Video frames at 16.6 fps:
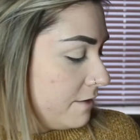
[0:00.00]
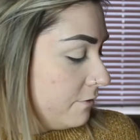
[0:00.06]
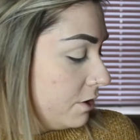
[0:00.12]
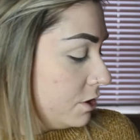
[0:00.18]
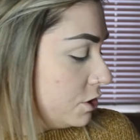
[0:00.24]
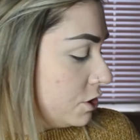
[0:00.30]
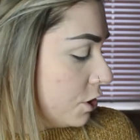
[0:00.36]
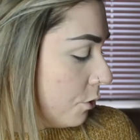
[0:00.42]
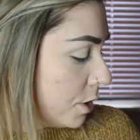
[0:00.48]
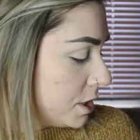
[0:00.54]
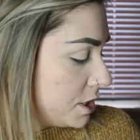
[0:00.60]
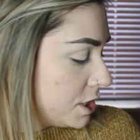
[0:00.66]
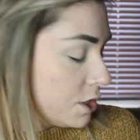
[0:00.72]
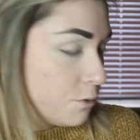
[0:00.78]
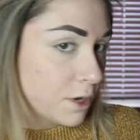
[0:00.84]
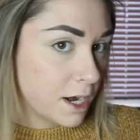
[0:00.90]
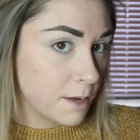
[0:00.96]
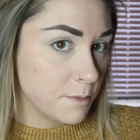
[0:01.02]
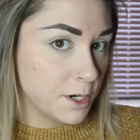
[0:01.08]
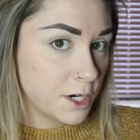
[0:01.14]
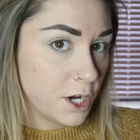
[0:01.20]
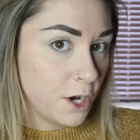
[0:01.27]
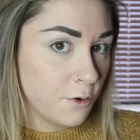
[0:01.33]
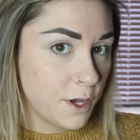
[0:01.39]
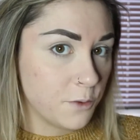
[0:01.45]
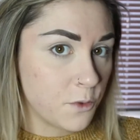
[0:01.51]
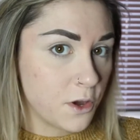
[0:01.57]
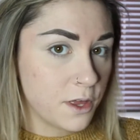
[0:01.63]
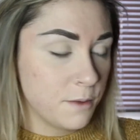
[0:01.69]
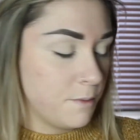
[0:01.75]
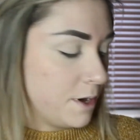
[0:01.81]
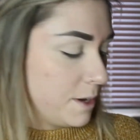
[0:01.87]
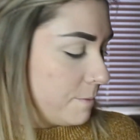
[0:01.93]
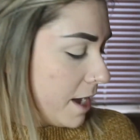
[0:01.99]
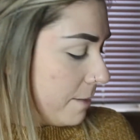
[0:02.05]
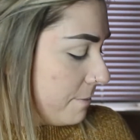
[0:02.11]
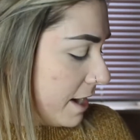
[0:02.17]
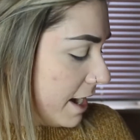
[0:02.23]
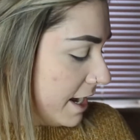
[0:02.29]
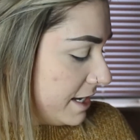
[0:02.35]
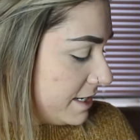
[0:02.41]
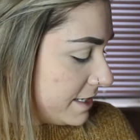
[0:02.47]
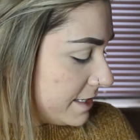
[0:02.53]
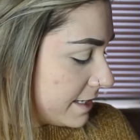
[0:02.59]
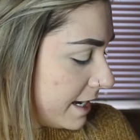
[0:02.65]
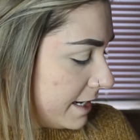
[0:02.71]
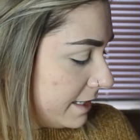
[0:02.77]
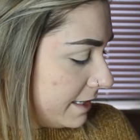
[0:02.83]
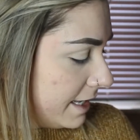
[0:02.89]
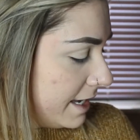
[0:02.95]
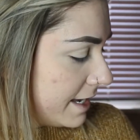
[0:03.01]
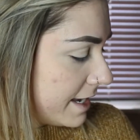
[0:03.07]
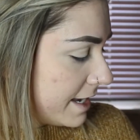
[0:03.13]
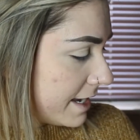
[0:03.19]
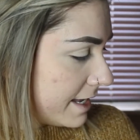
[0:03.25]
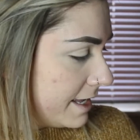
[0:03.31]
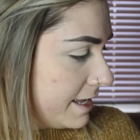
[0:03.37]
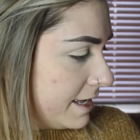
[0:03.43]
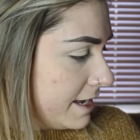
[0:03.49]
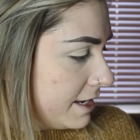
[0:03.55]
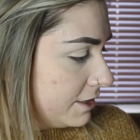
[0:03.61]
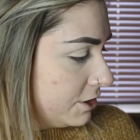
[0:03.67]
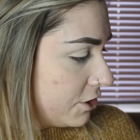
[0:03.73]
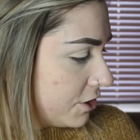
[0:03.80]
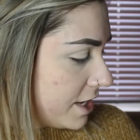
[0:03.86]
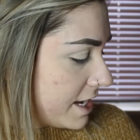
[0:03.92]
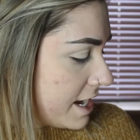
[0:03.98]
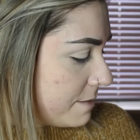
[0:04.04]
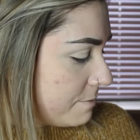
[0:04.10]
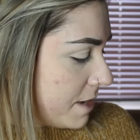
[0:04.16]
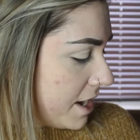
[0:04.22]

have no idea what I'm gonna go in with, but my mind is kind of like looking at